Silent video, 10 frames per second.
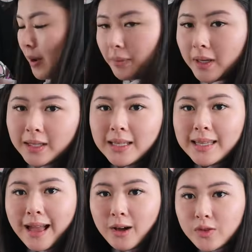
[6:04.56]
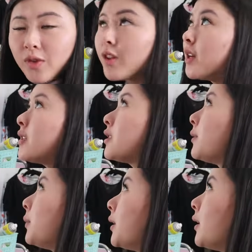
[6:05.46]
but I'm gonna need nails for this
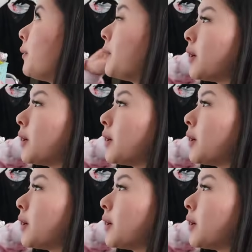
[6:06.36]
to put it up